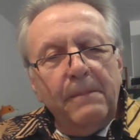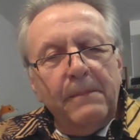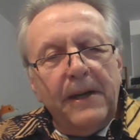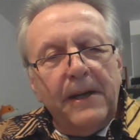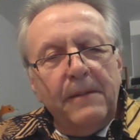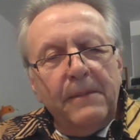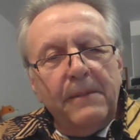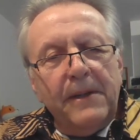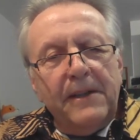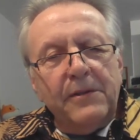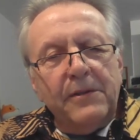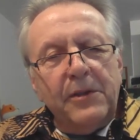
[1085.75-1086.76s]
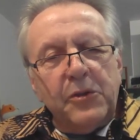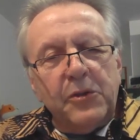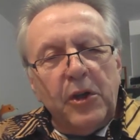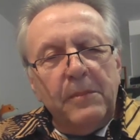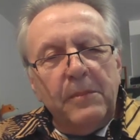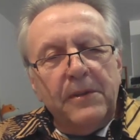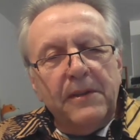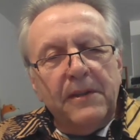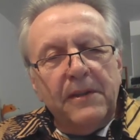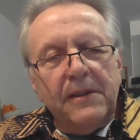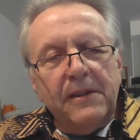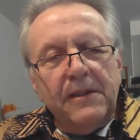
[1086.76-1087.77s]
by the German
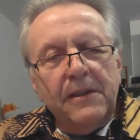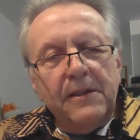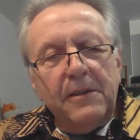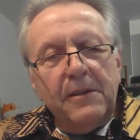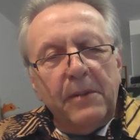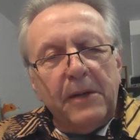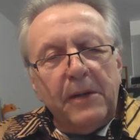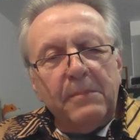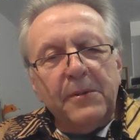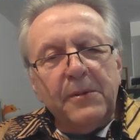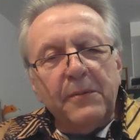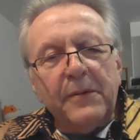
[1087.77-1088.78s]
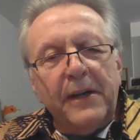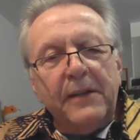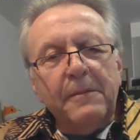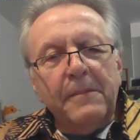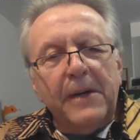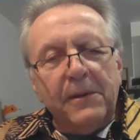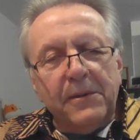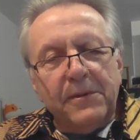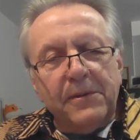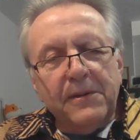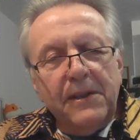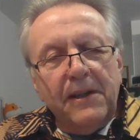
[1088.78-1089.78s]
Department of Random
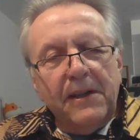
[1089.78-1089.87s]
House,